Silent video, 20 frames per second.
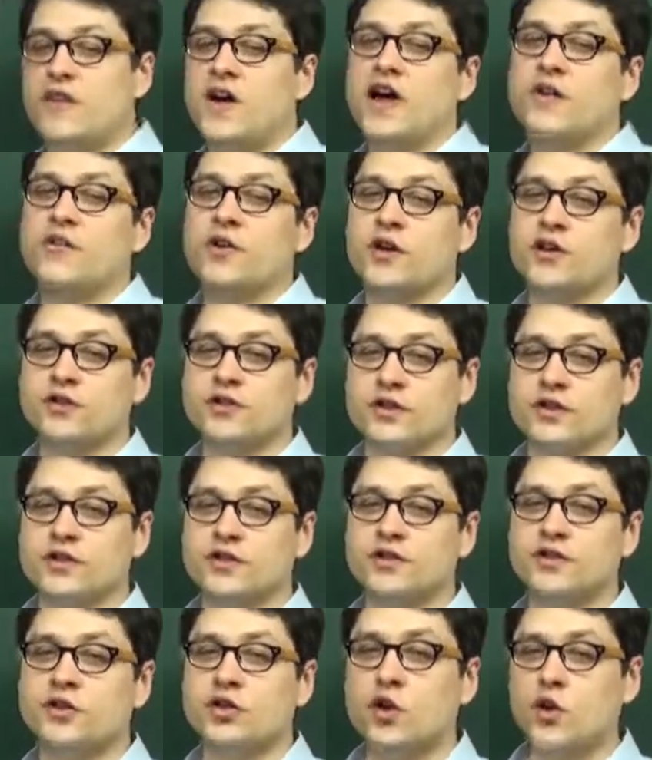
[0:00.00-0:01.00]

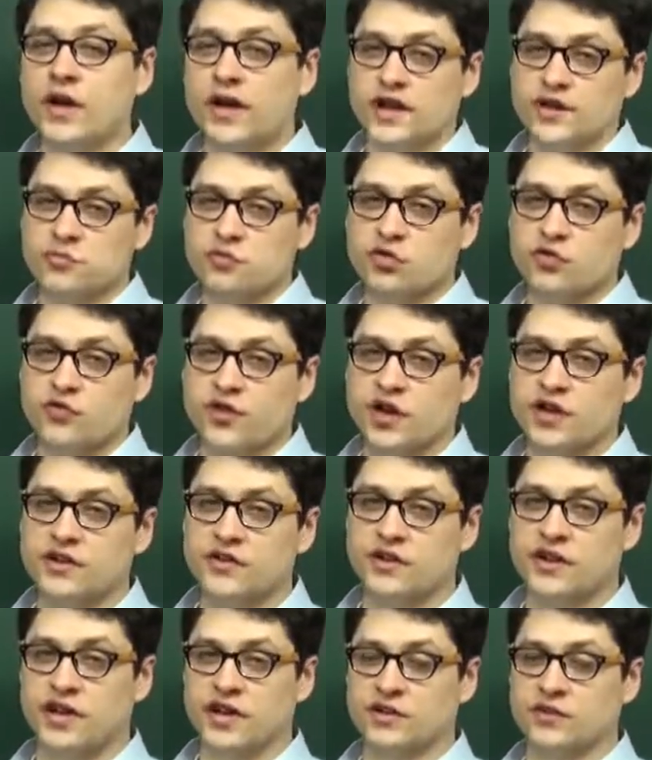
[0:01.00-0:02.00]
500, go ahead and move on
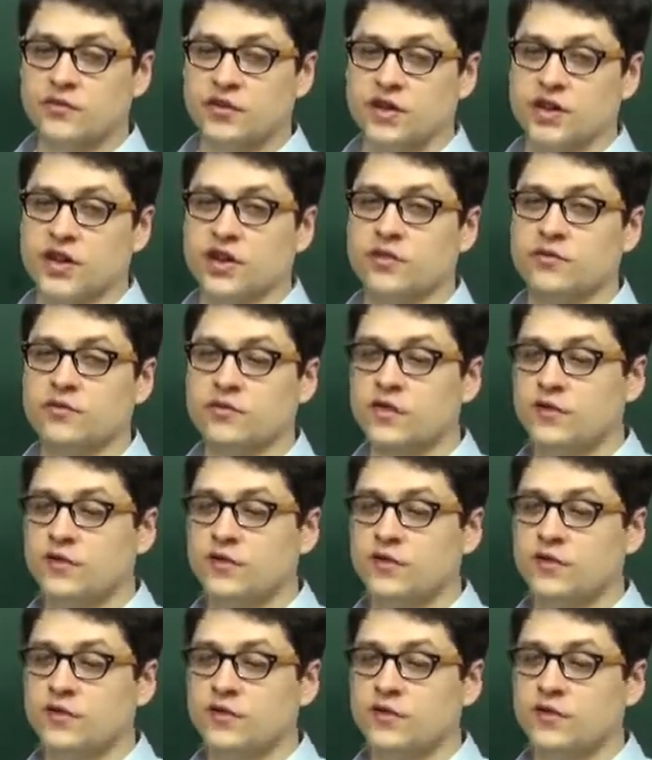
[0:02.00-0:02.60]
to the next video.